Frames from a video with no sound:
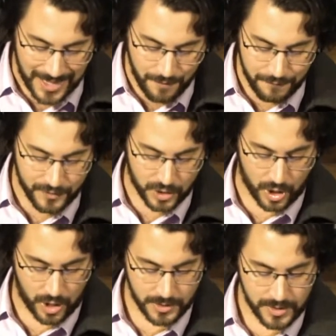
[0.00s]
a love for
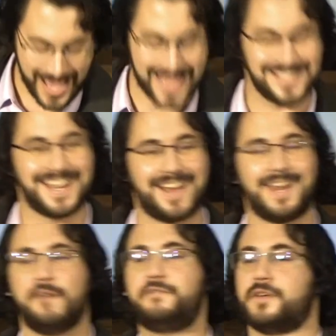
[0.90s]
God, and in our
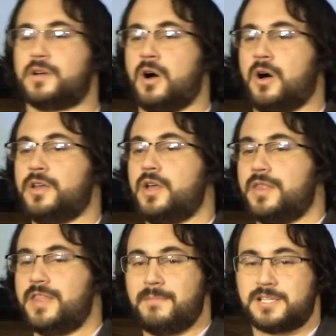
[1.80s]
love for God,
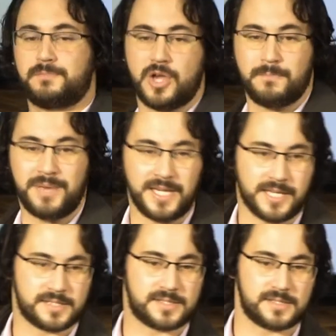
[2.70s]
there must be
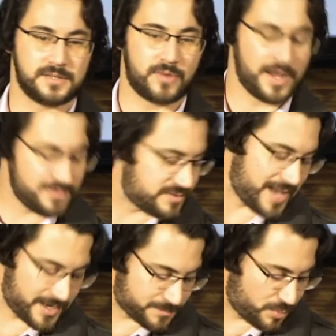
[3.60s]
obedience. Write
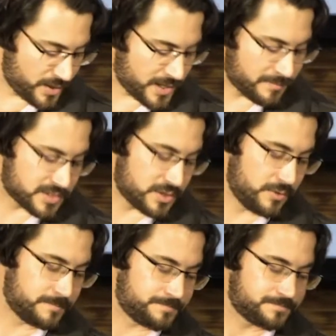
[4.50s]
this down as point number
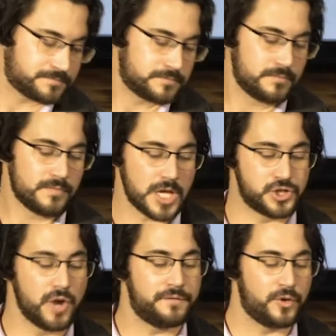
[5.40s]
two.
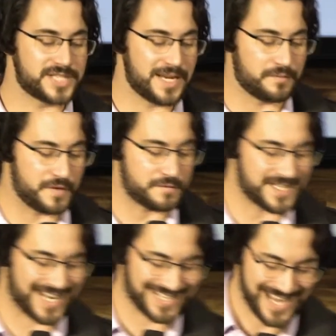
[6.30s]
John
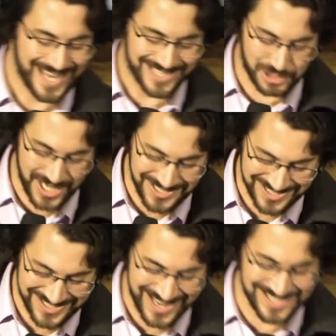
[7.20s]
14:15,
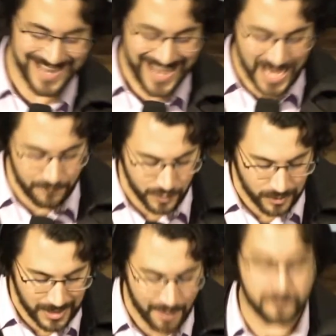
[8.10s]
Jesus says, if
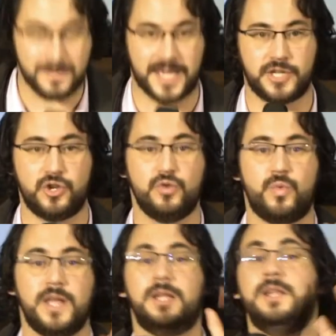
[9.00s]
you love me,
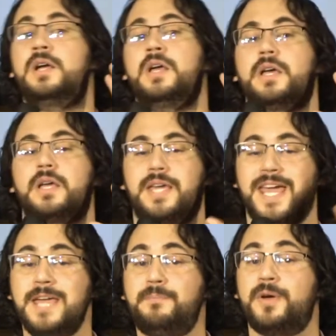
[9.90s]
you will
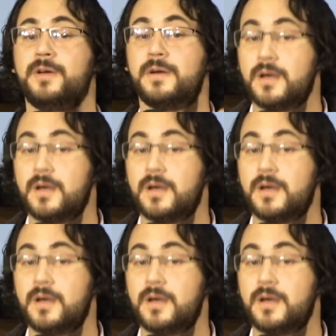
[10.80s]
keep